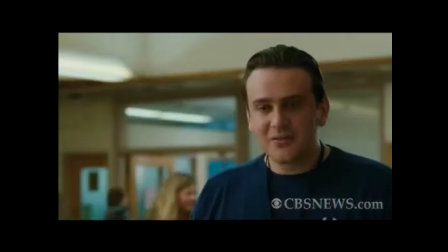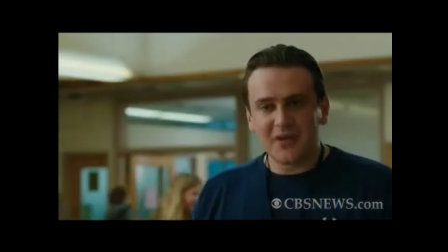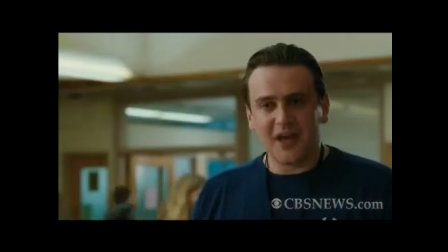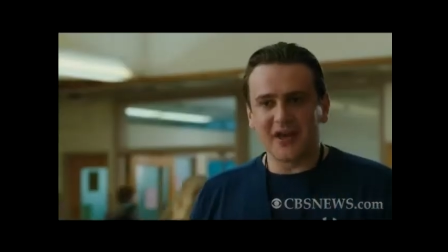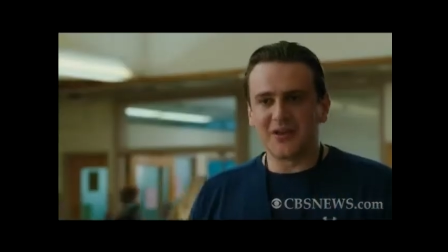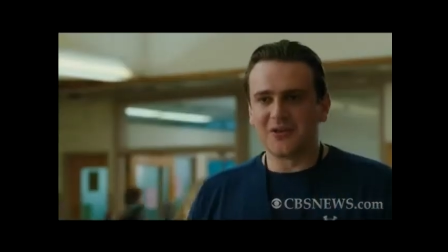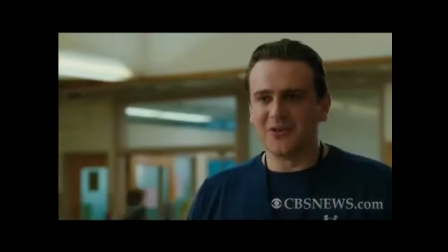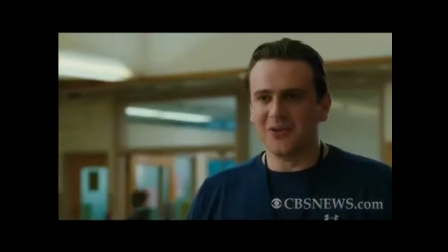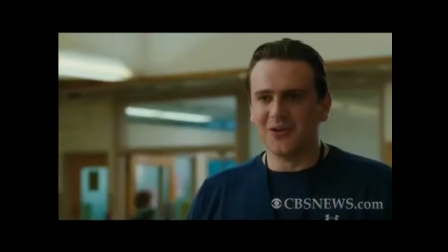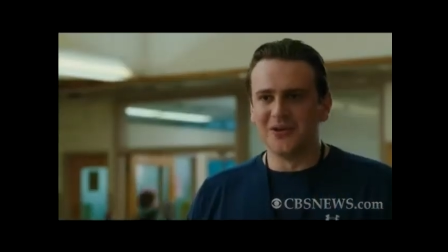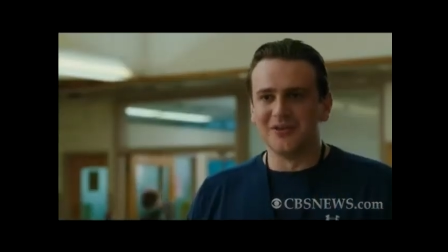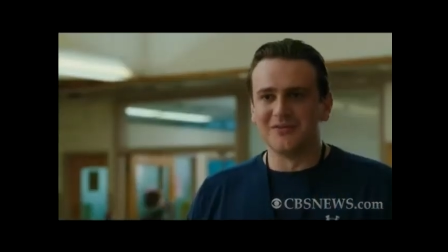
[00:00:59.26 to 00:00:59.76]
to
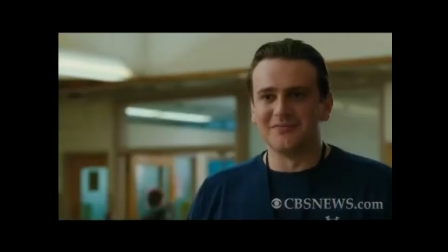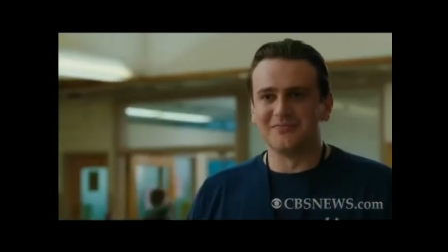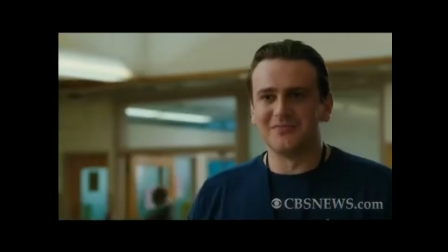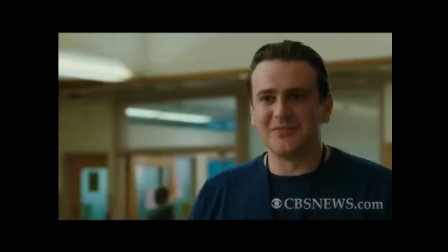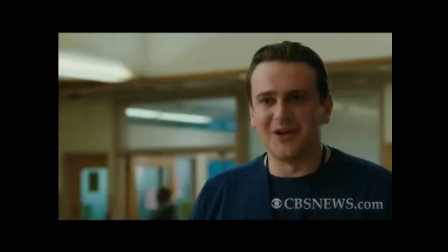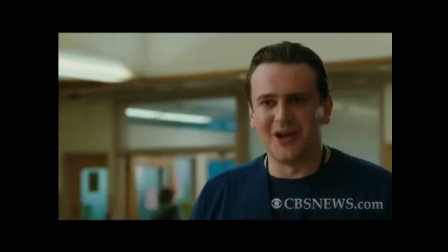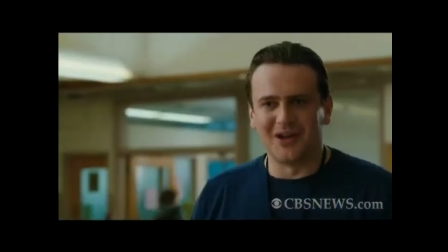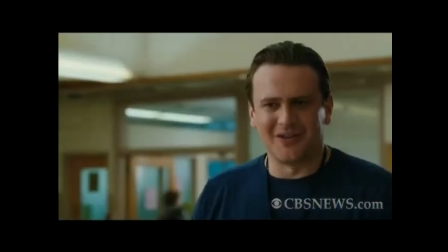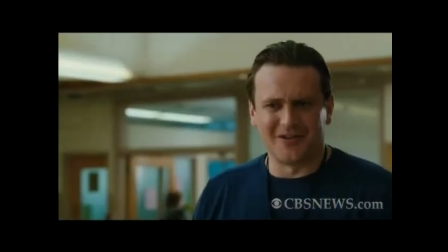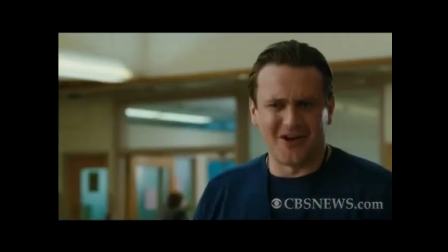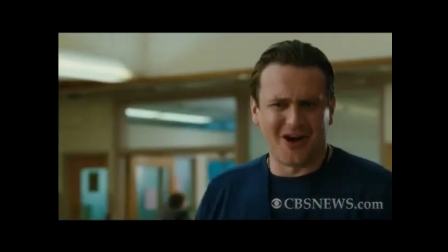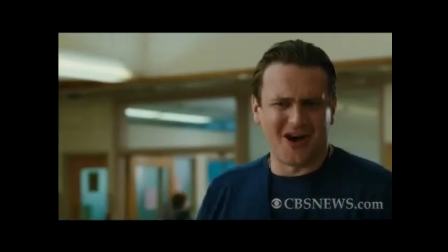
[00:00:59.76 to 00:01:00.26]
have a teacher
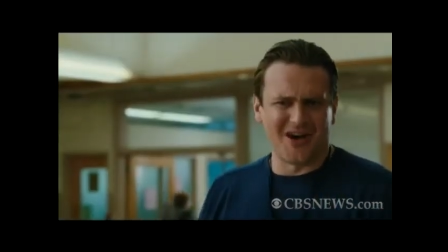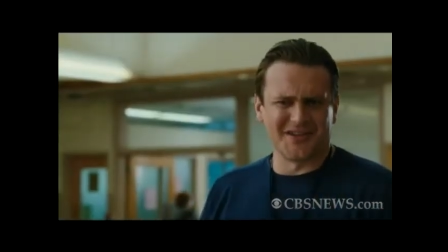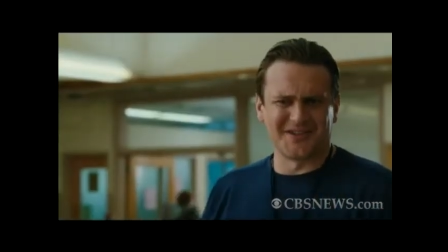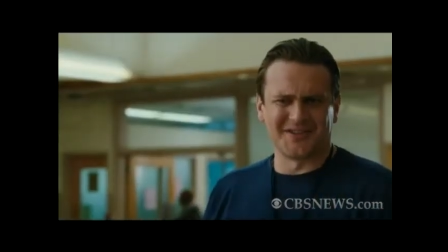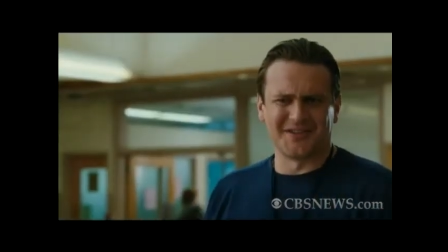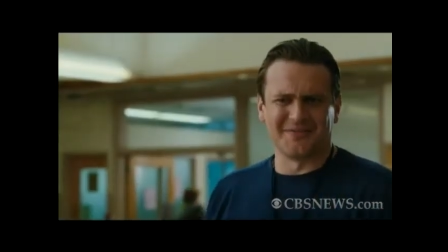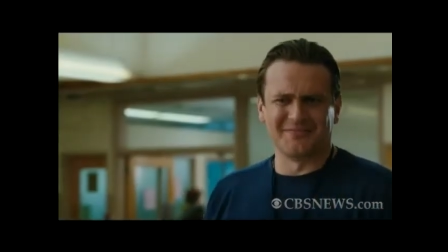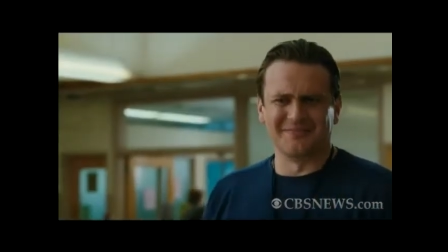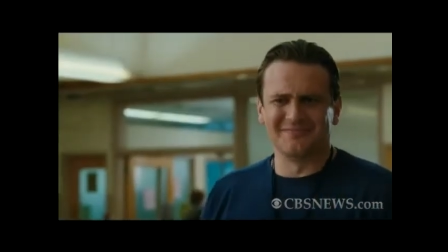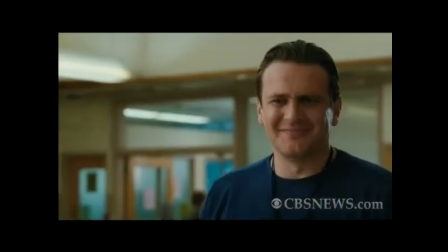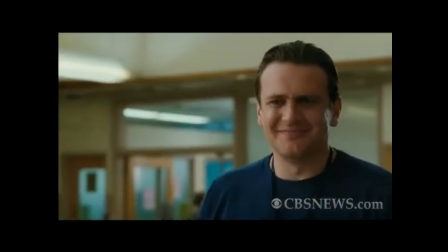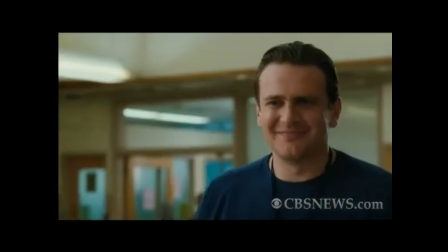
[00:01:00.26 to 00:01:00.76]
like
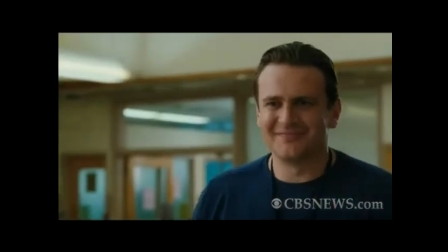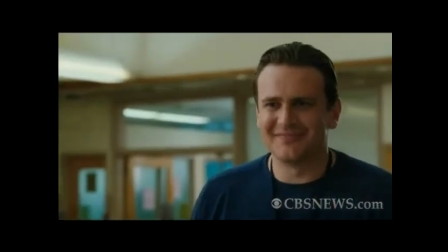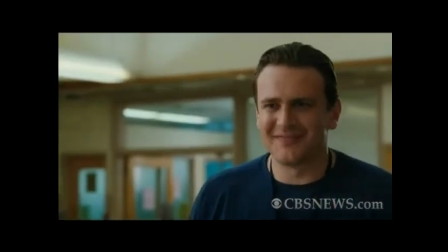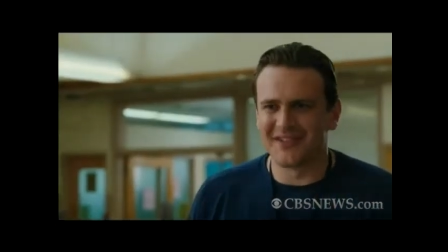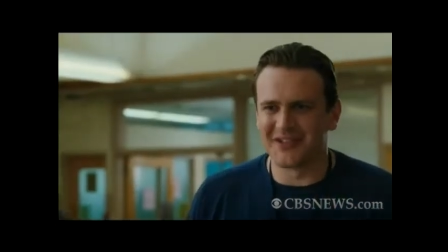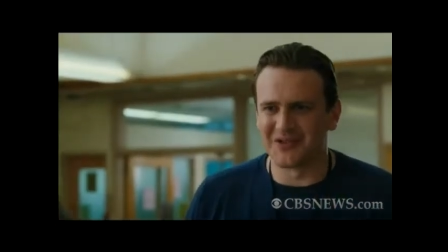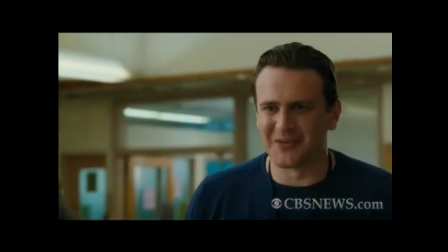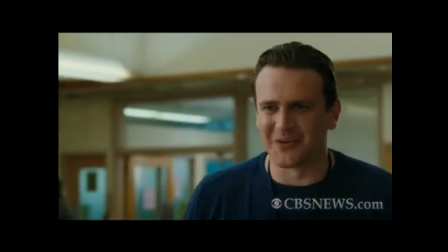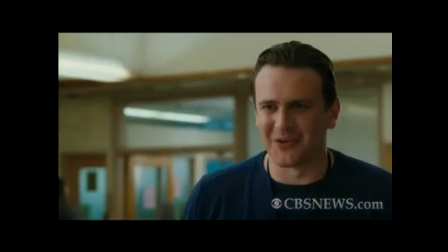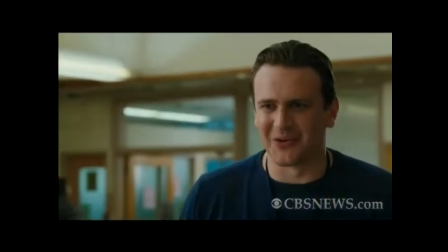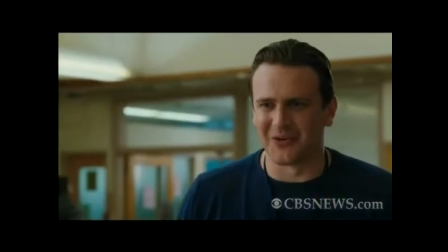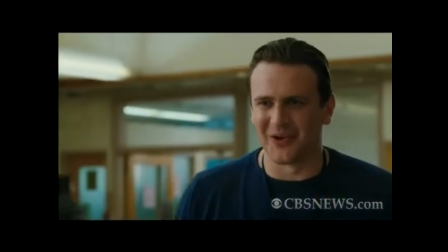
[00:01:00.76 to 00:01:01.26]
her. I
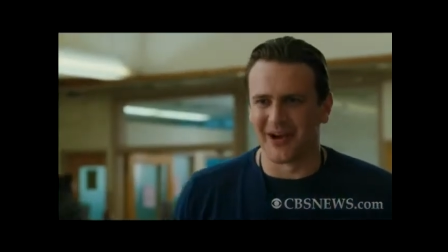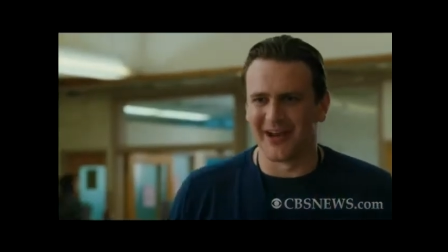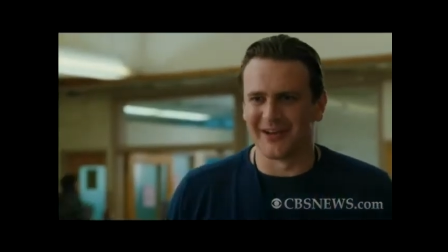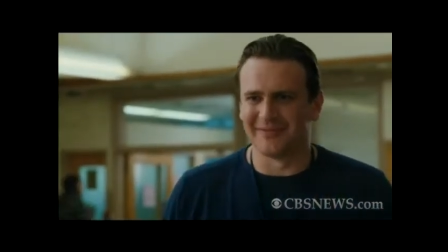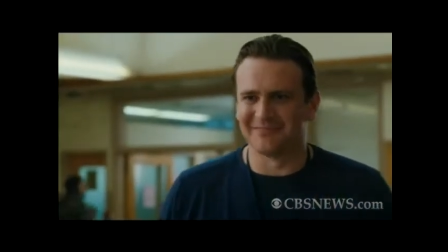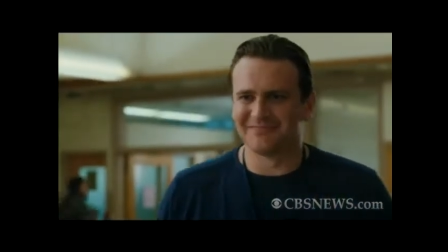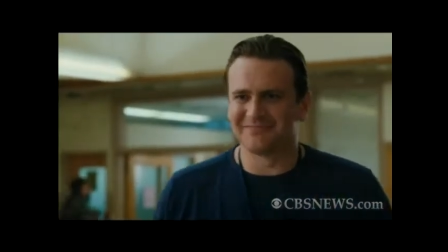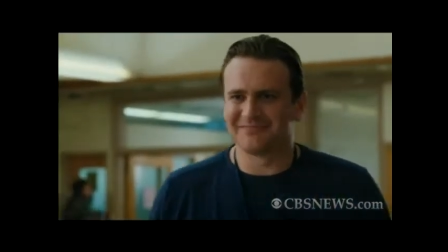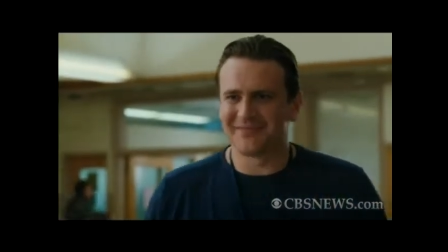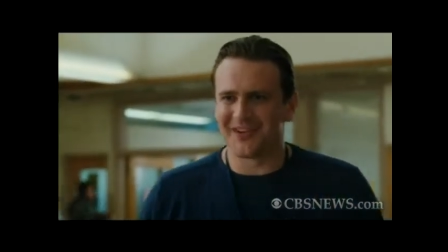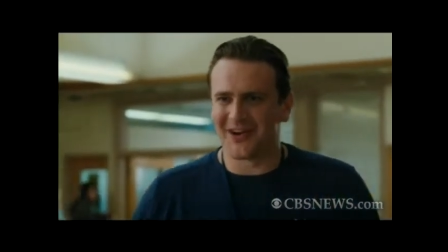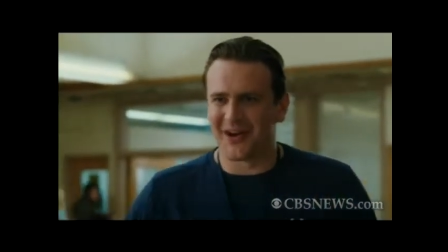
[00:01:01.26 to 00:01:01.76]
would
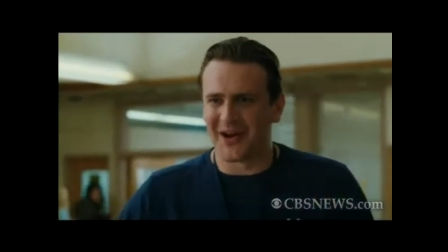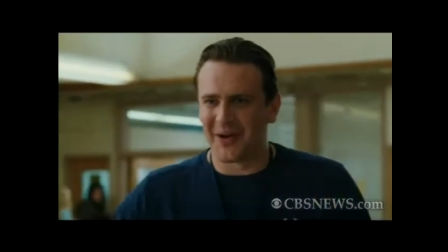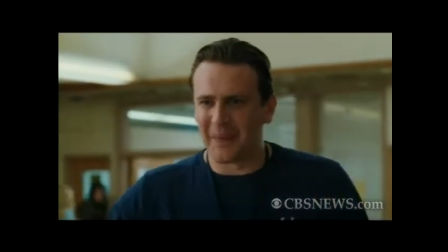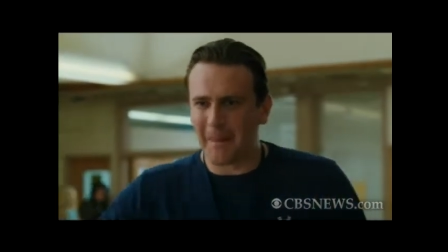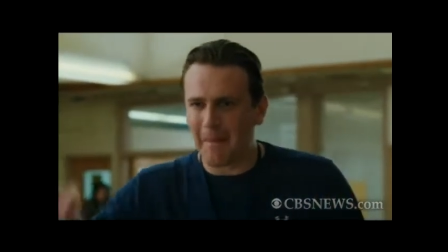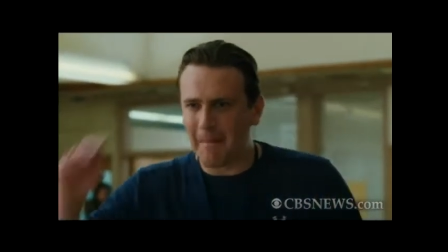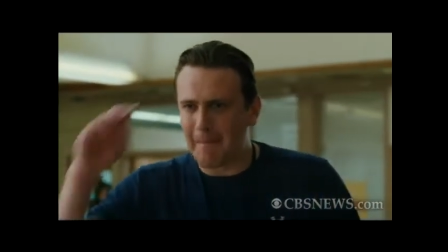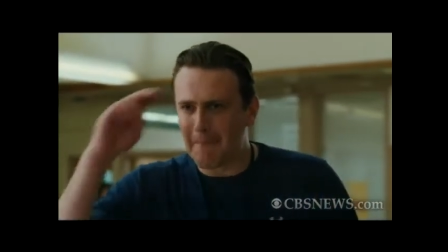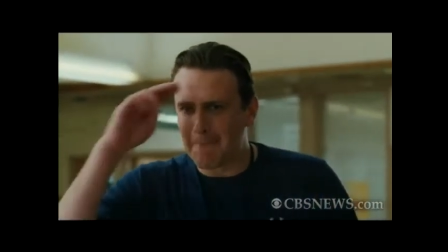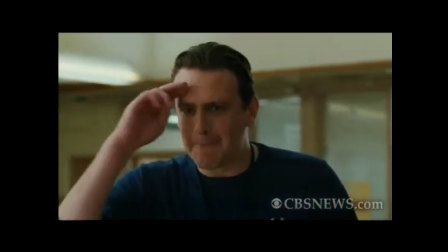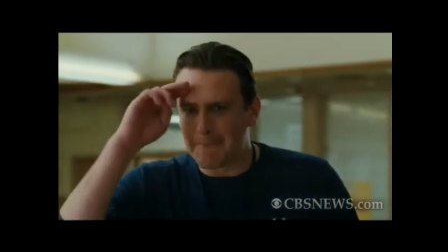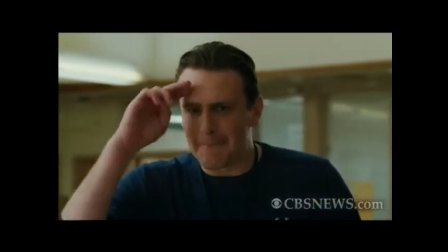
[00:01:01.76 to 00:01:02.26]
learn
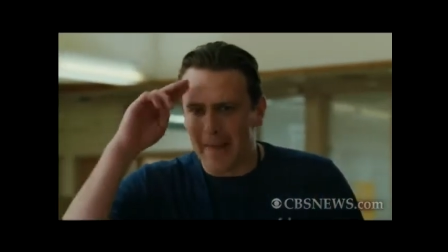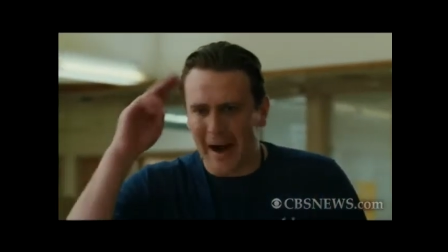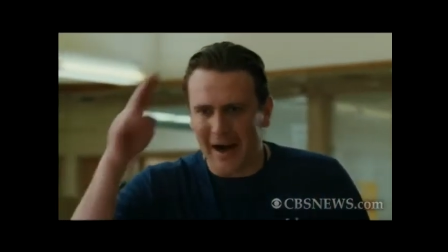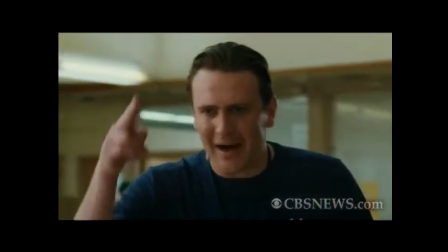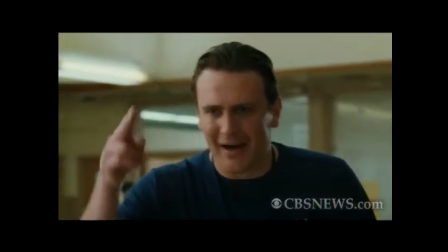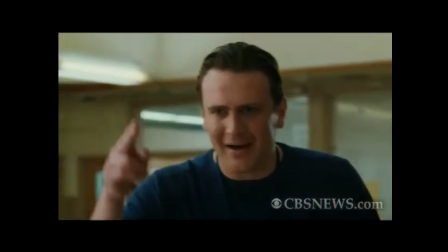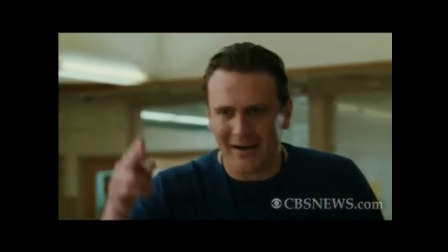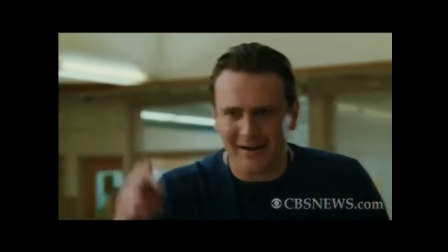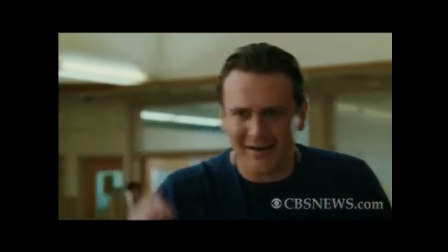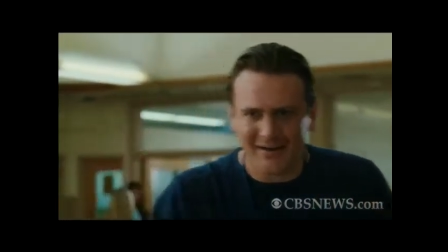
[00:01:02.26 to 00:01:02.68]
whatever she told me